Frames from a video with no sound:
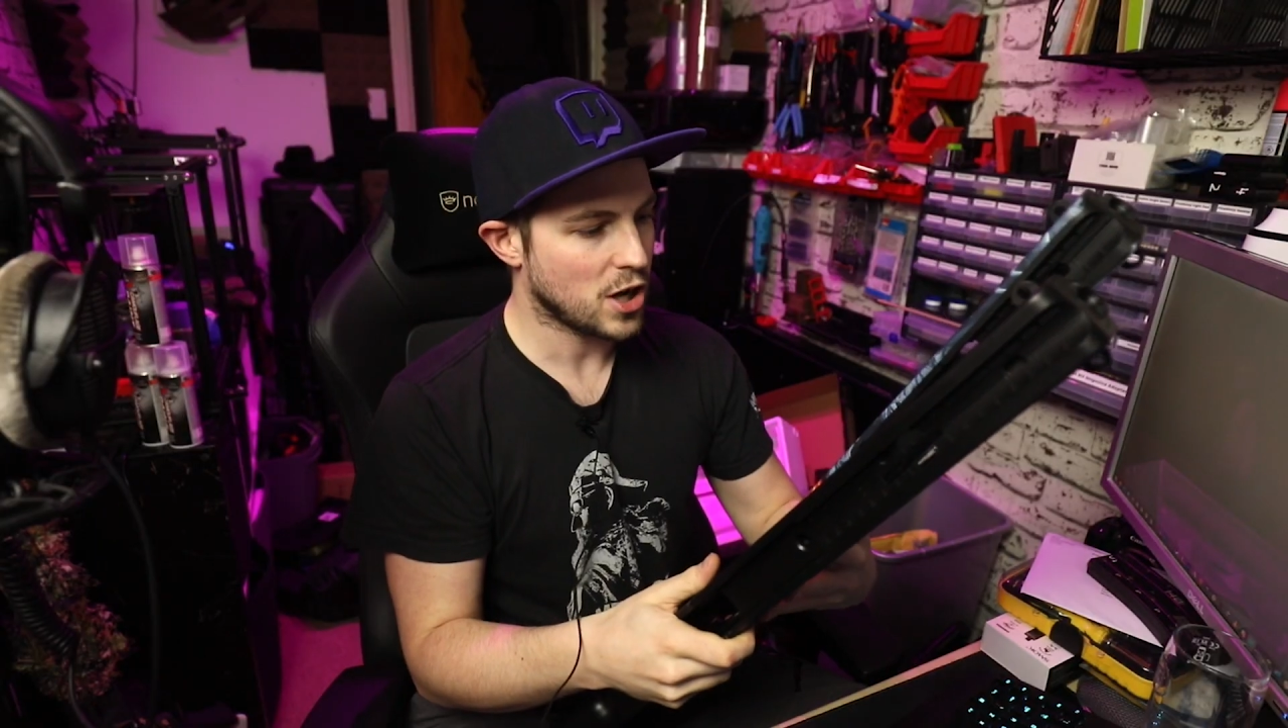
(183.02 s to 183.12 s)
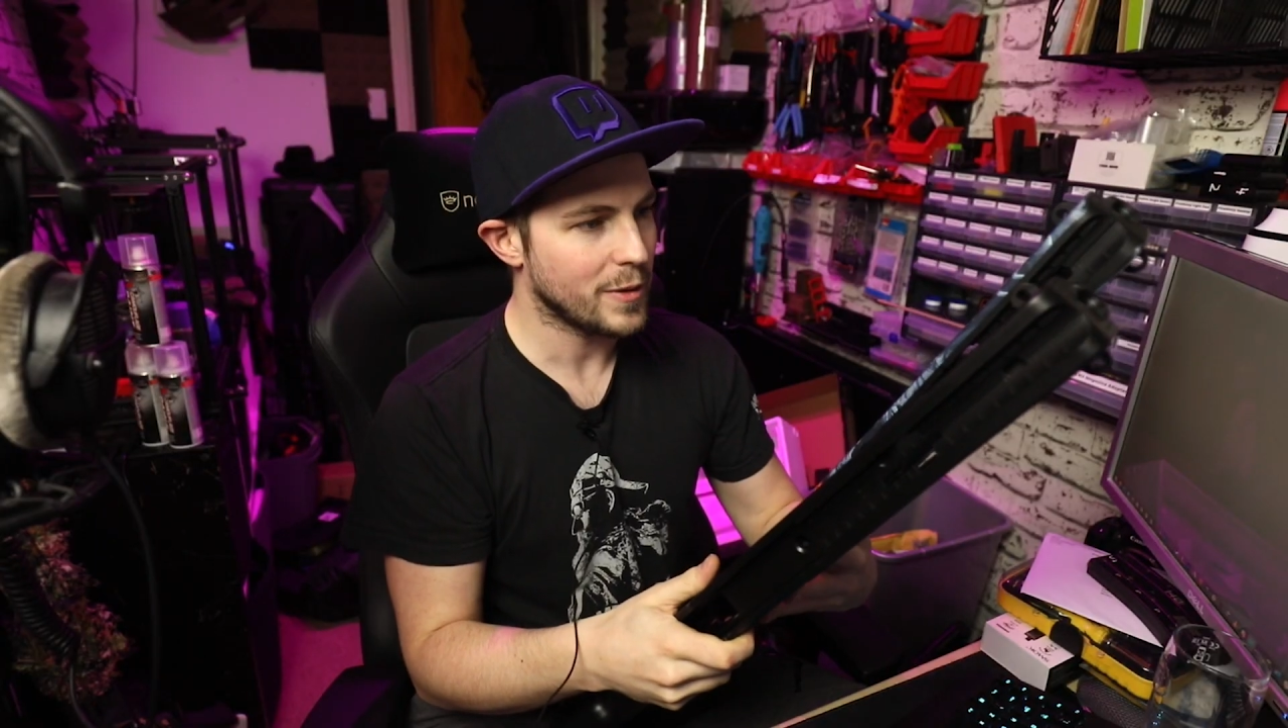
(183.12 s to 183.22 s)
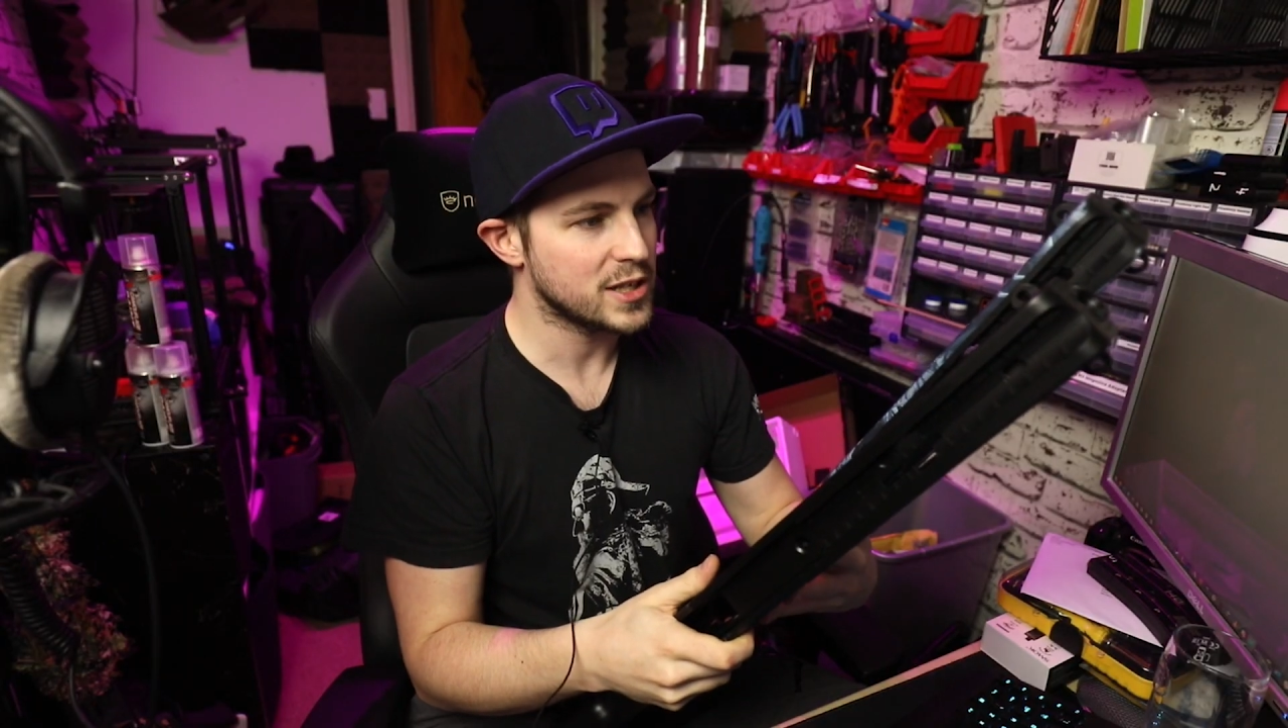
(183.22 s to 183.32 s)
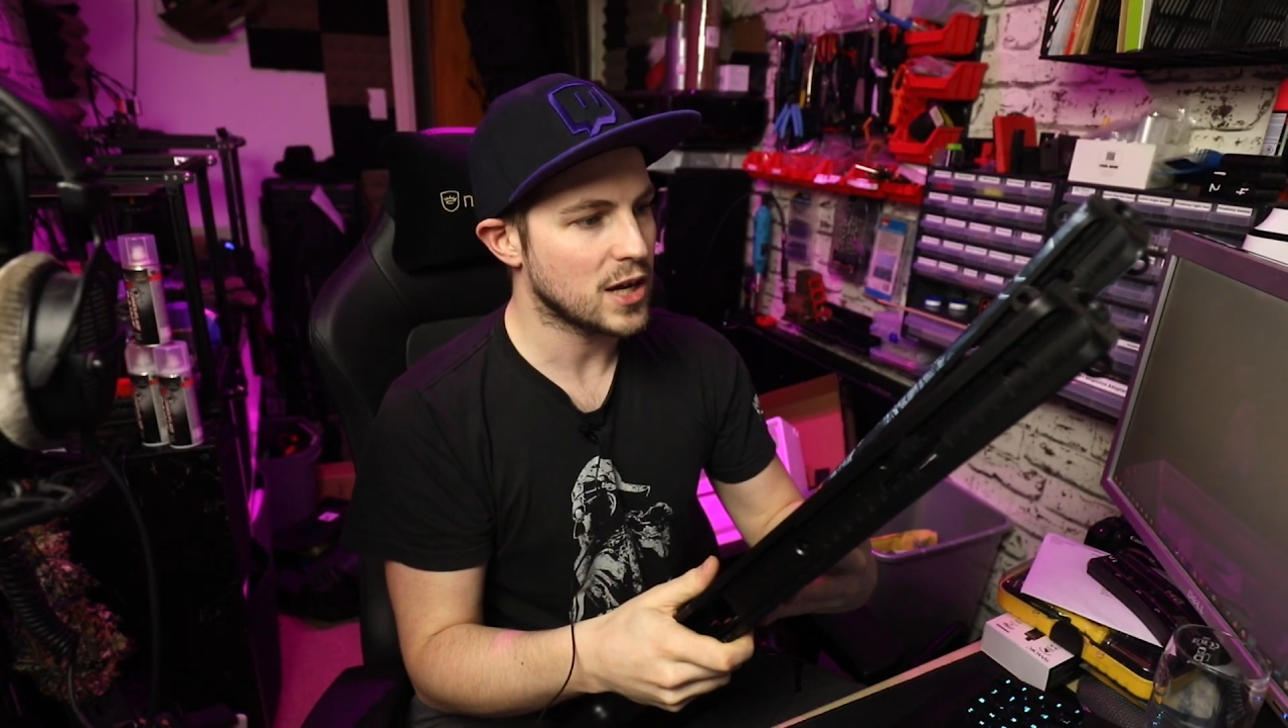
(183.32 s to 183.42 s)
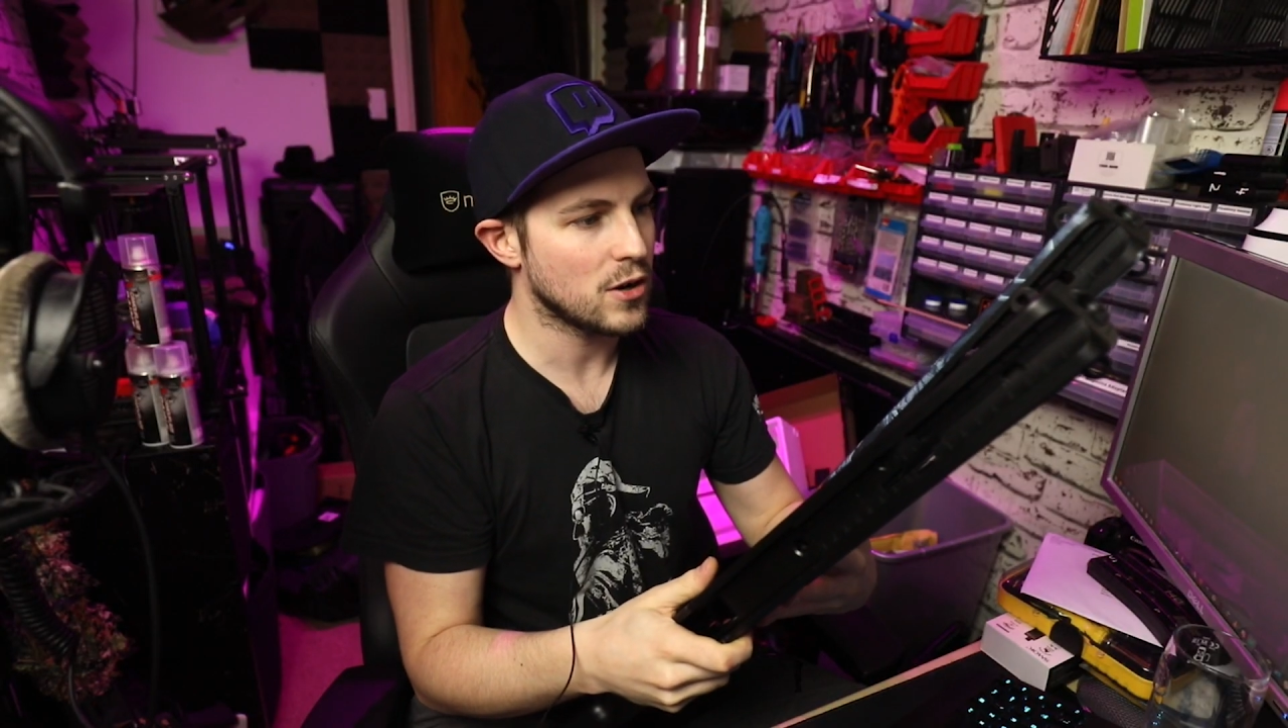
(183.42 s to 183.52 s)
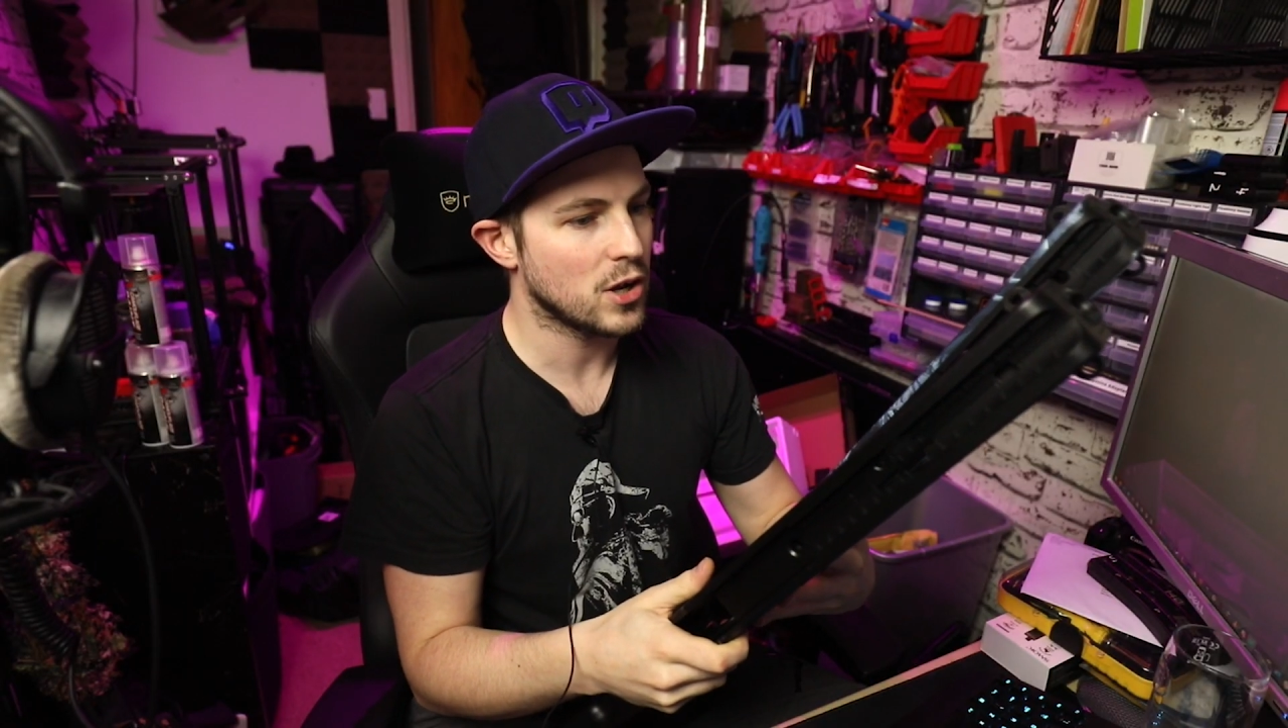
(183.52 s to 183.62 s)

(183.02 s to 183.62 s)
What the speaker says: coming down and